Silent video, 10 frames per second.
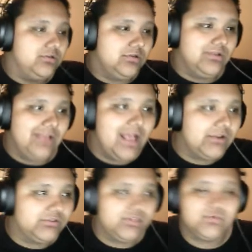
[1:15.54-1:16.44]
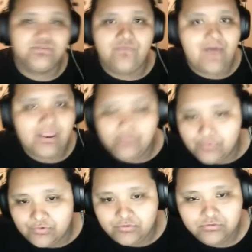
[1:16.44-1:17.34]
I don't think was
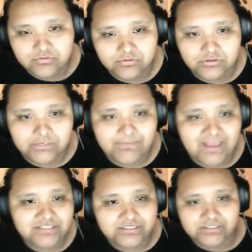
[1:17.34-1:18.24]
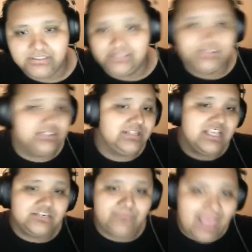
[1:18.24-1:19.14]
viable this
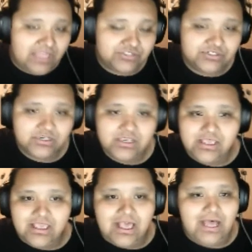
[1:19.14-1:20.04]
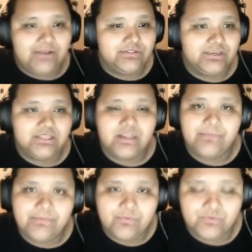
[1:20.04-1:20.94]
last patch. I don't think a lot of
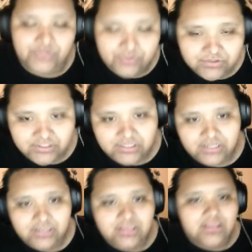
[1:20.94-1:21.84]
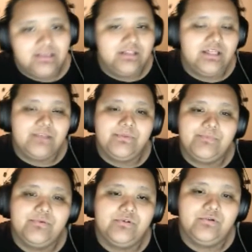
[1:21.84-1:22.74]
people were using it. A lot of
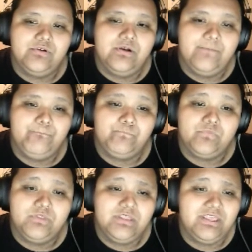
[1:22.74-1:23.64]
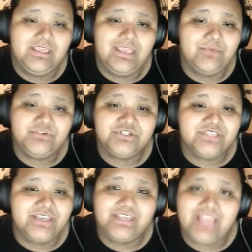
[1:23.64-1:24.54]
people. It was just
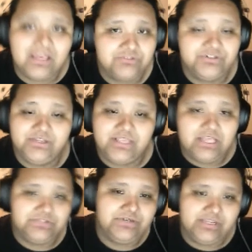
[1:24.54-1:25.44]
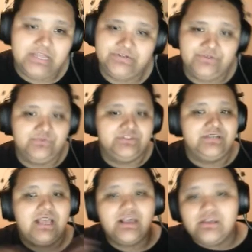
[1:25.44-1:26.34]
getting countered and countered and countered. It was
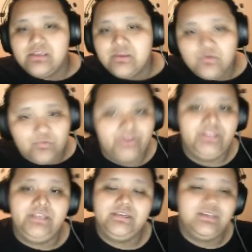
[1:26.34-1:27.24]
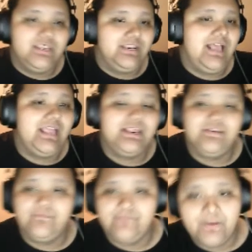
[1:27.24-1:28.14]
not winning. It had a
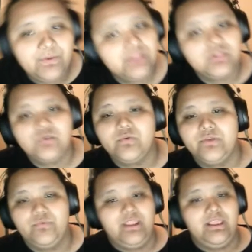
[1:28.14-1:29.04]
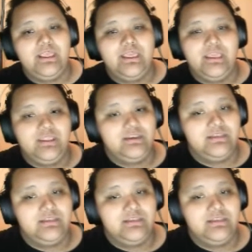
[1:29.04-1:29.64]
very low win rate, and